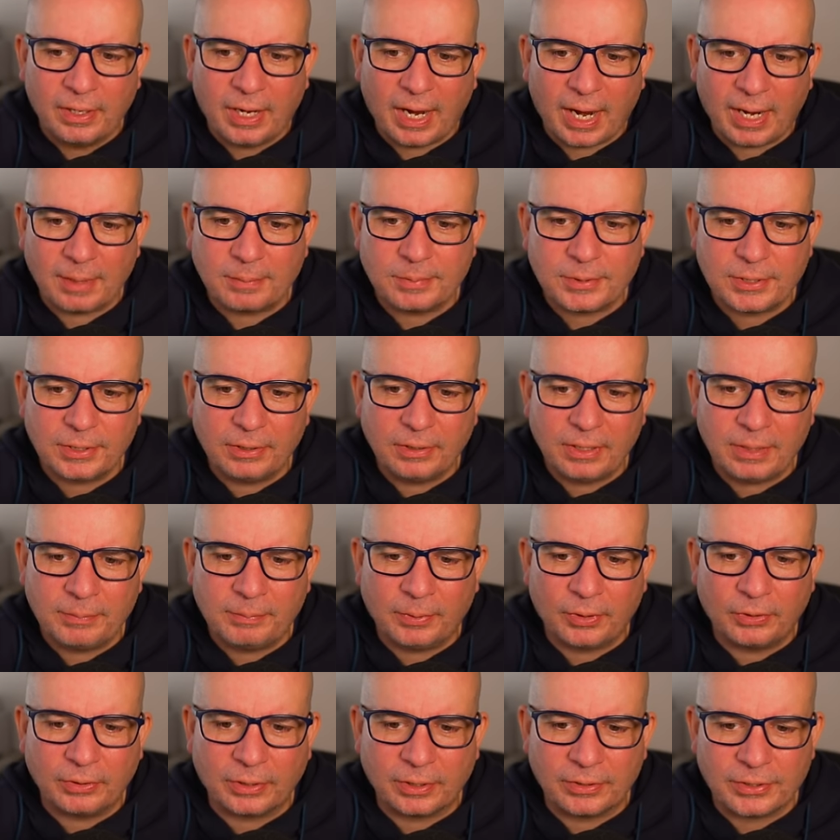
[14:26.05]
Absolutely
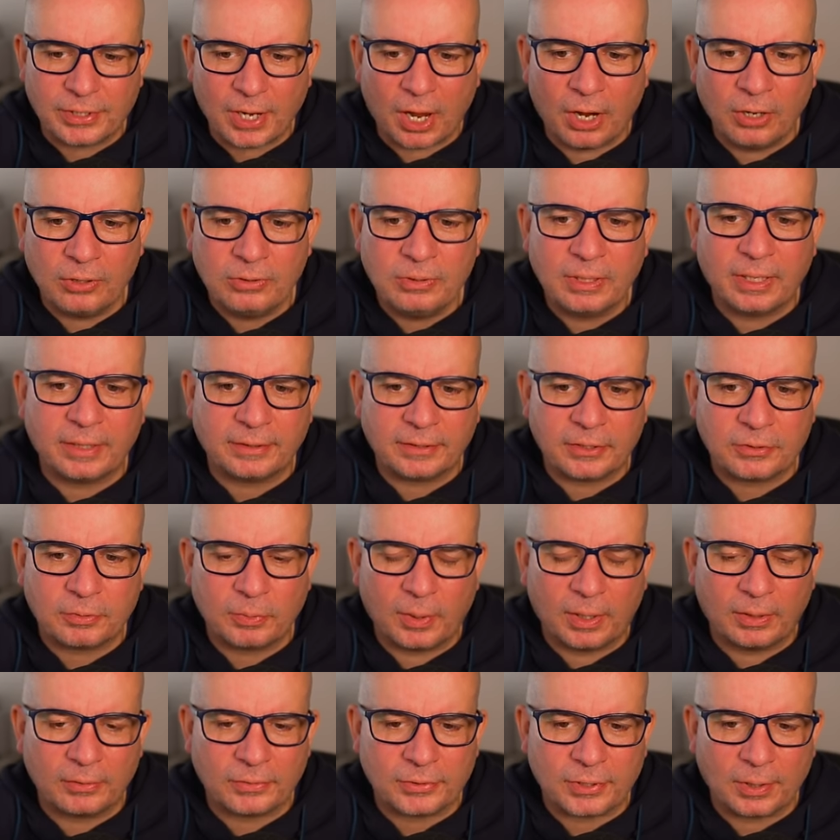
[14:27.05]
bonkers. OLED as
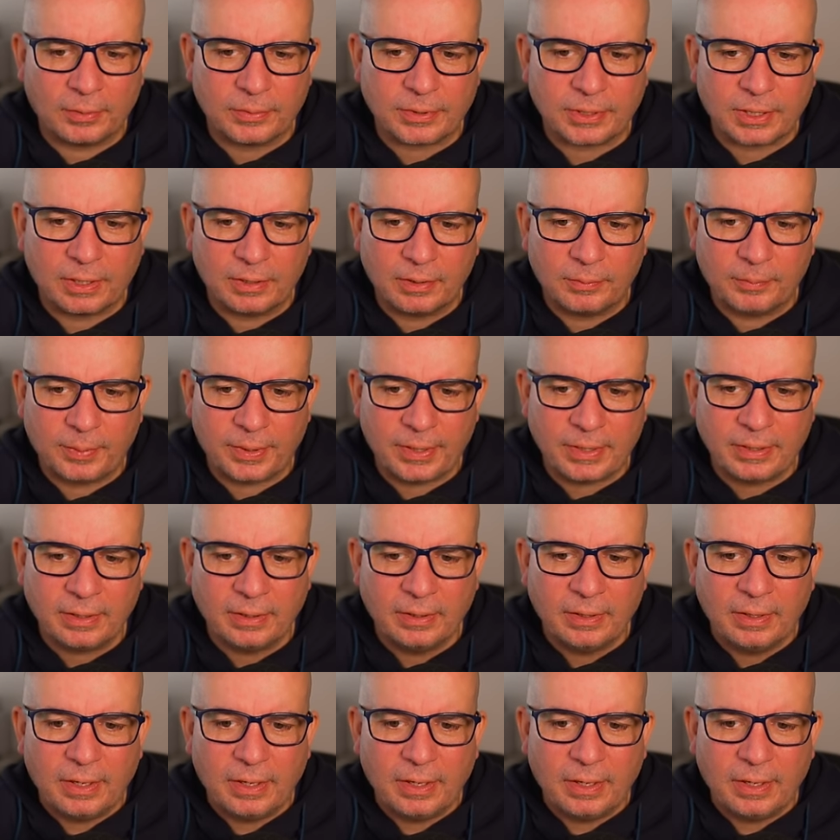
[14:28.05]
well, so it's going to be